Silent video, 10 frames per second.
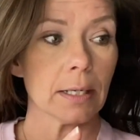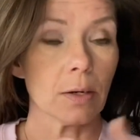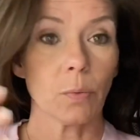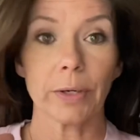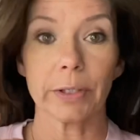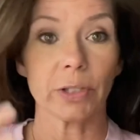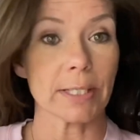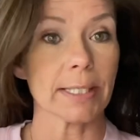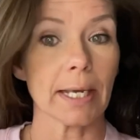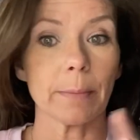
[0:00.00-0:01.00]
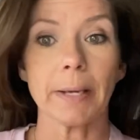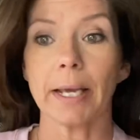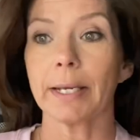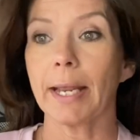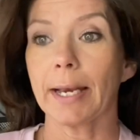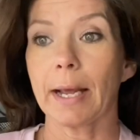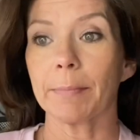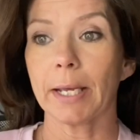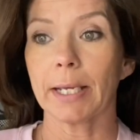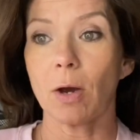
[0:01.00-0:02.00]
where you just get a bin and I'm
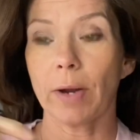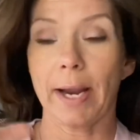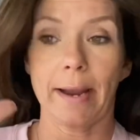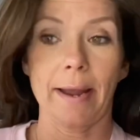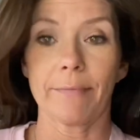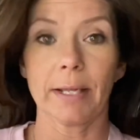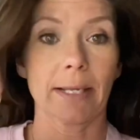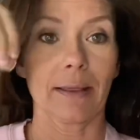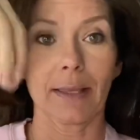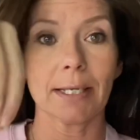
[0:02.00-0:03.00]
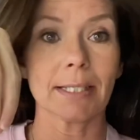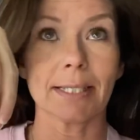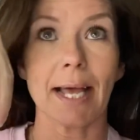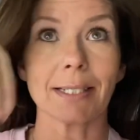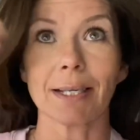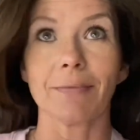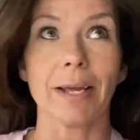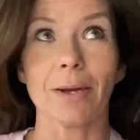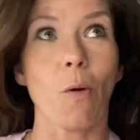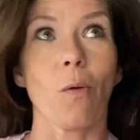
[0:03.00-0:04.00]
like, okay, I have like these sets of
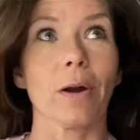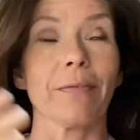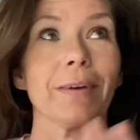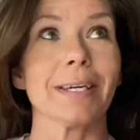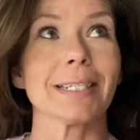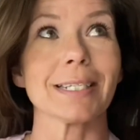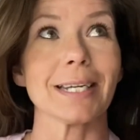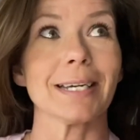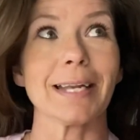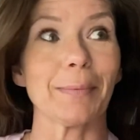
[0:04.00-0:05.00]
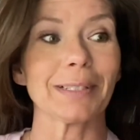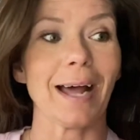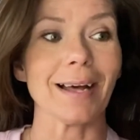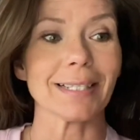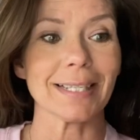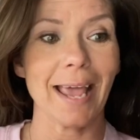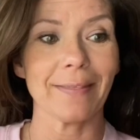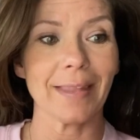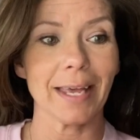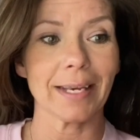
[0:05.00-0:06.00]
like orphaned enamel dots.
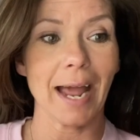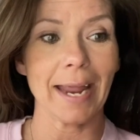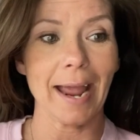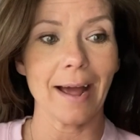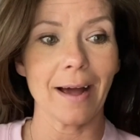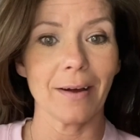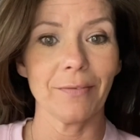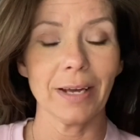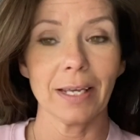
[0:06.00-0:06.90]
And then I have,